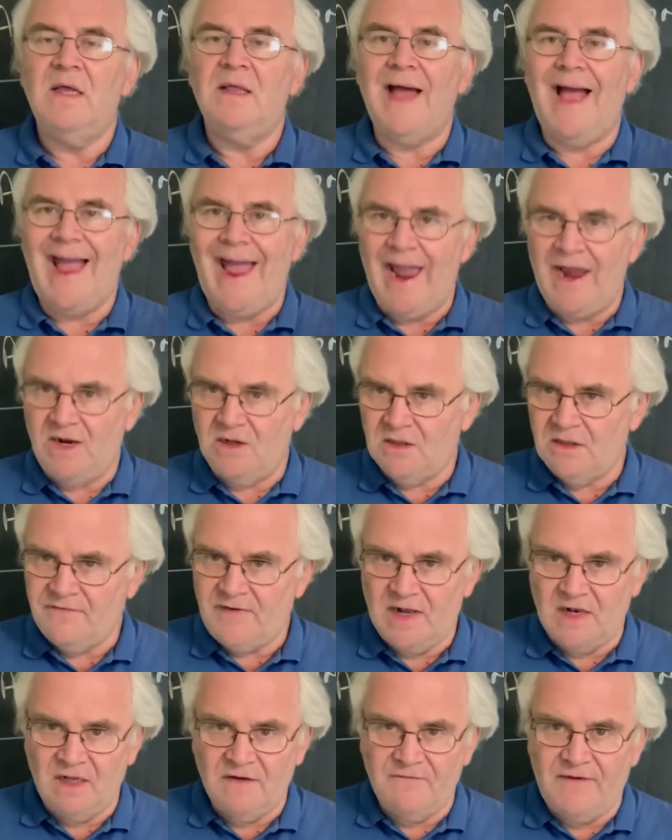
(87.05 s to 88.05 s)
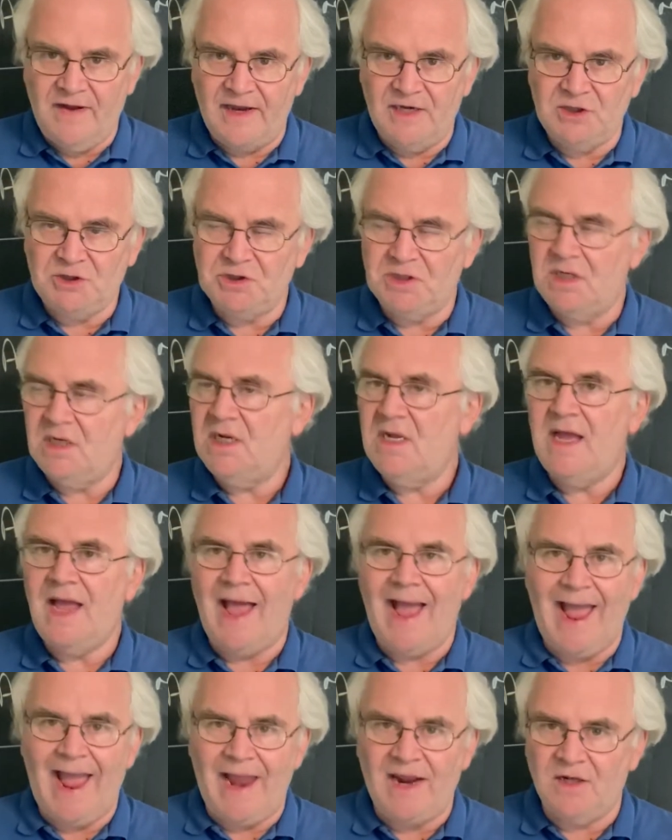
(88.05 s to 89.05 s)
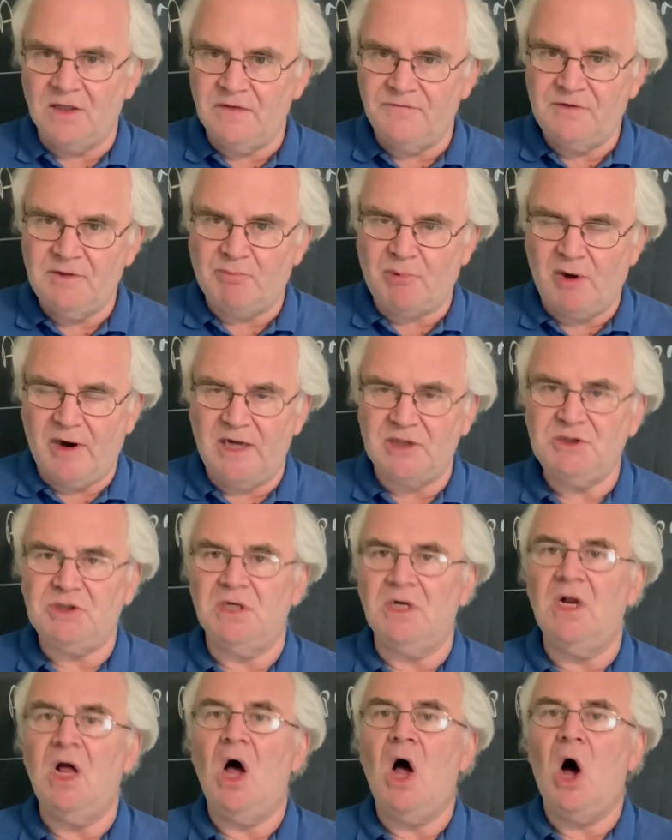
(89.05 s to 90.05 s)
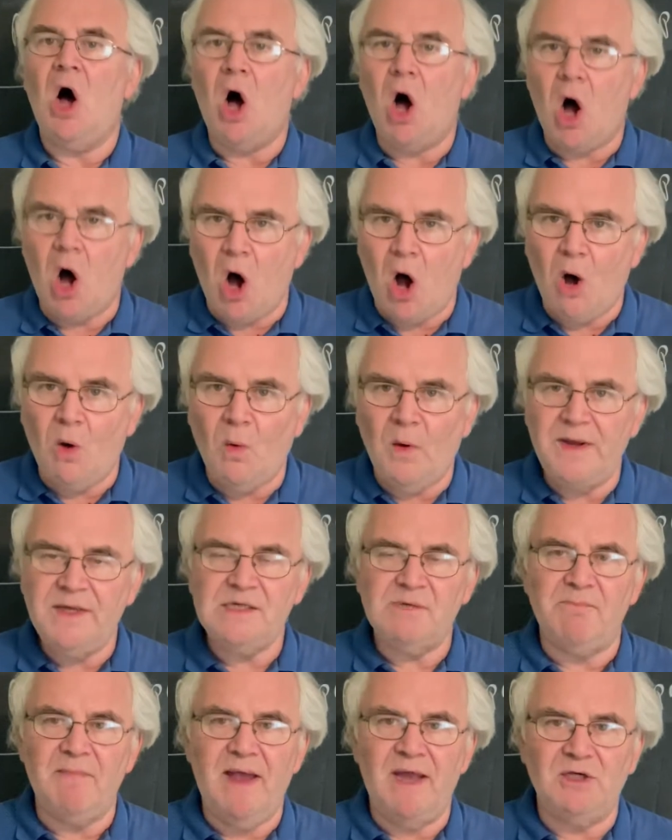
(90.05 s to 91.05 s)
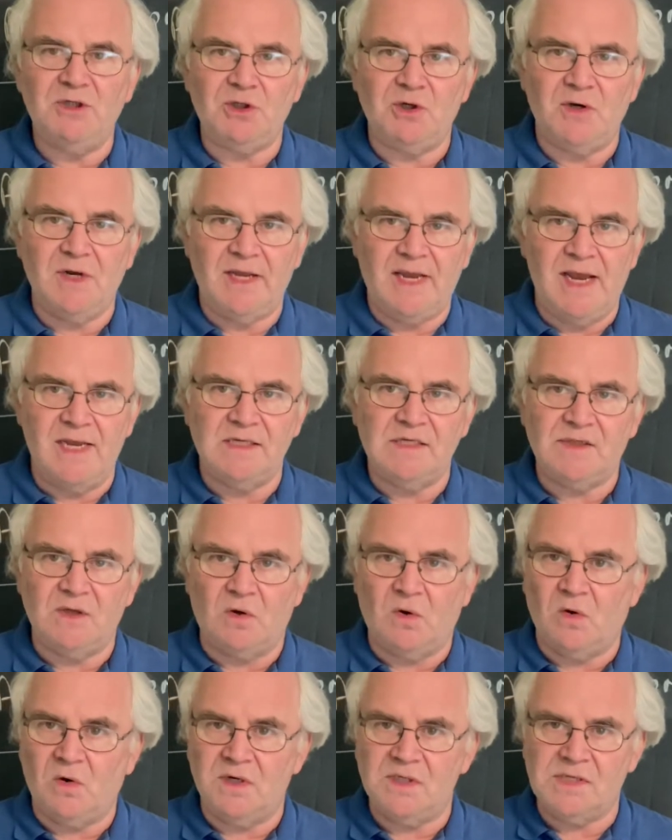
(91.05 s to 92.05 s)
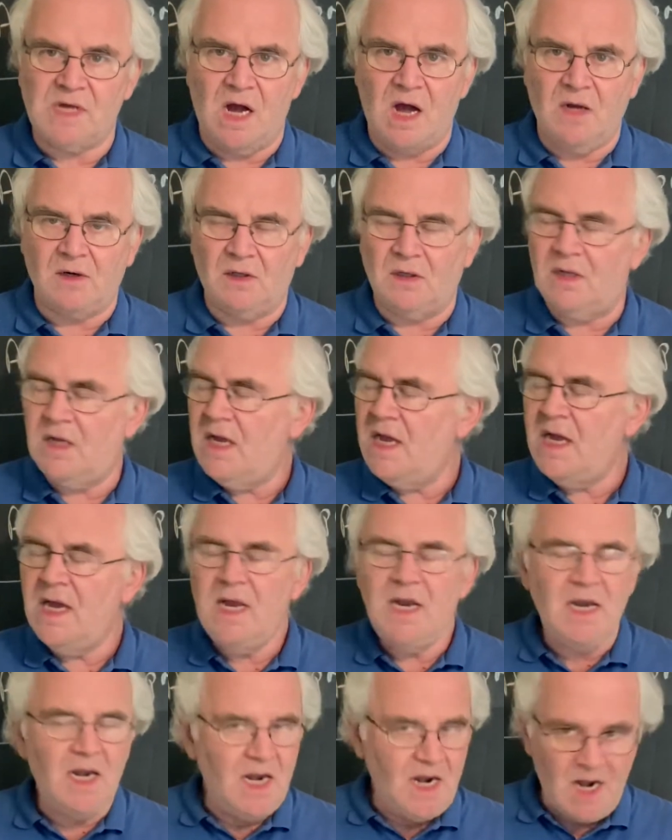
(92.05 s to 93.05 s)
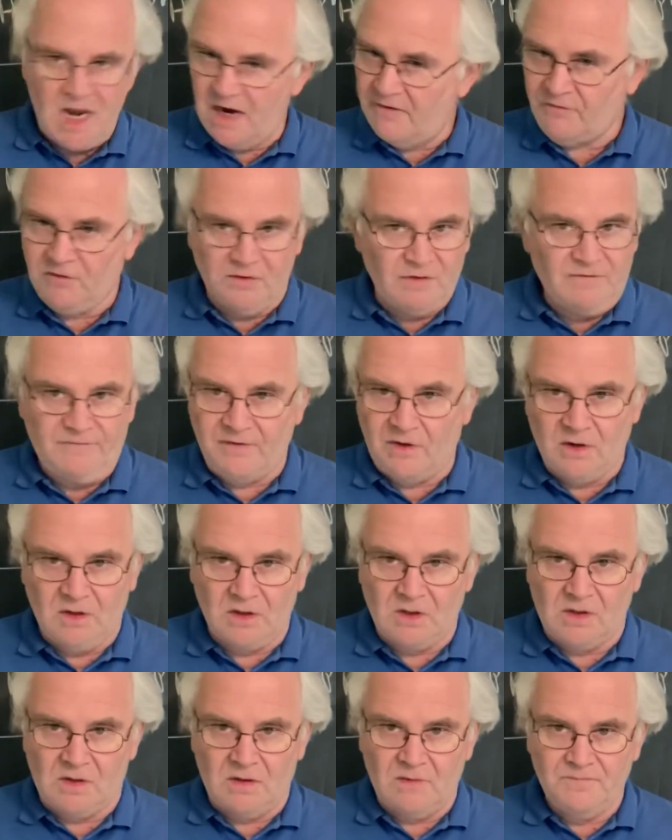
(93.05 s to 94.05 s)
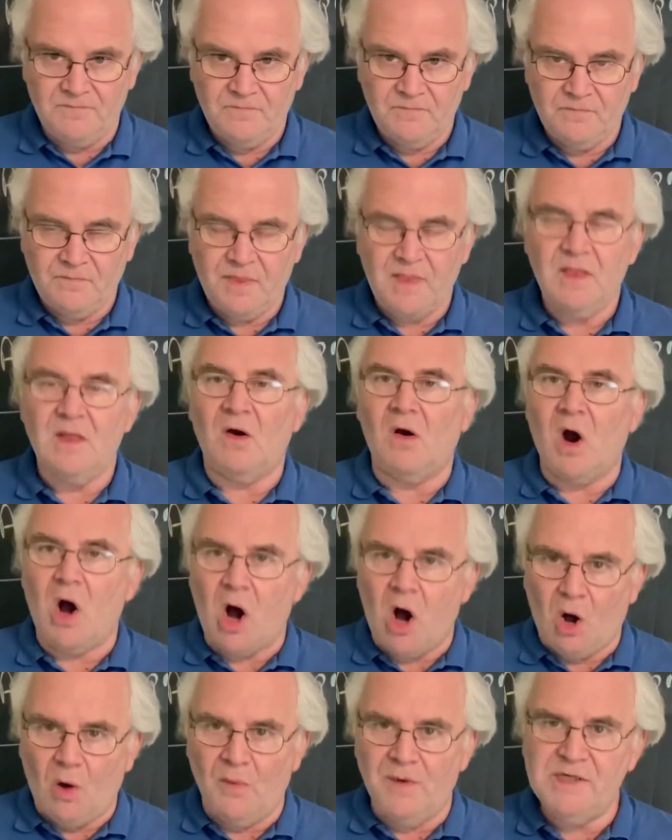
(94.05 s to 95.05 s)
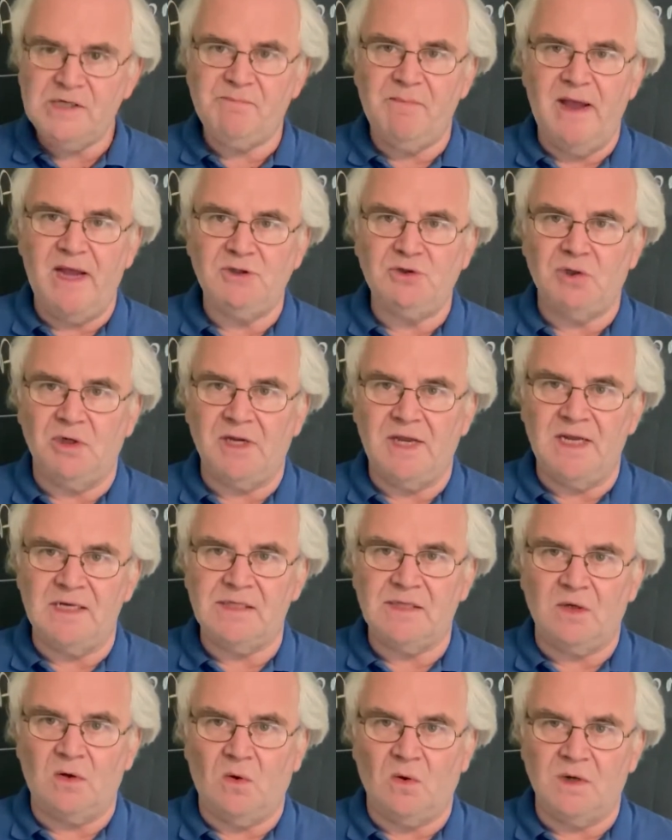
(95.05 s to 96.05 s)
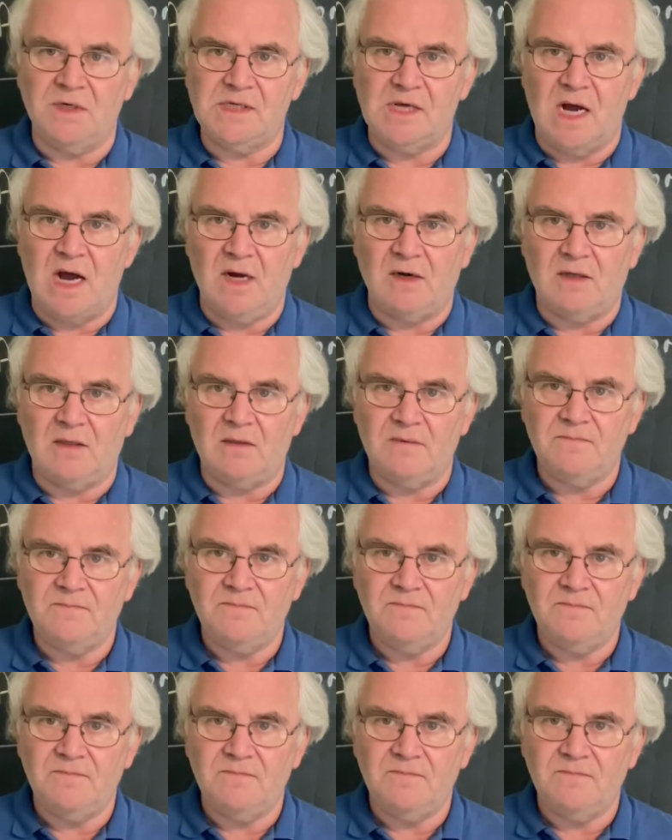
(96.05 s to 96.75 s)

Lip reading: Angle of elevation, angle of depression, always measured against the horizontal, never the vertical. They're always measured against the horizontal.